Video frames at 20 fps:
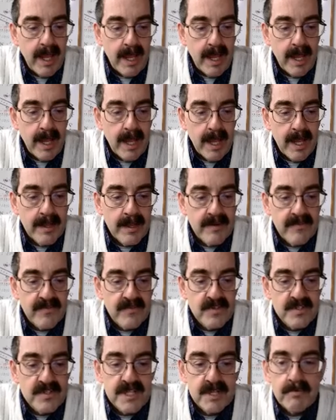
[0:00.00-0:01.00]
And the
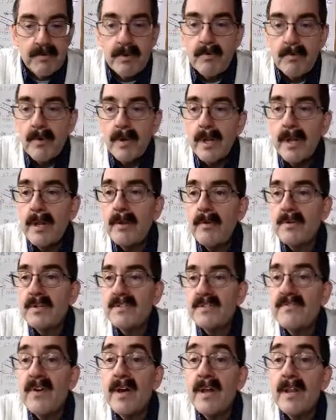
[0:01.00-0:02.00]
first thing we want to do
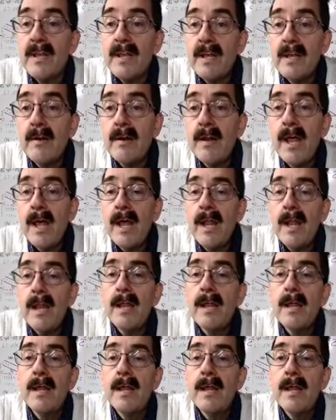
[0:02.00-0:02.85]
is find the internet,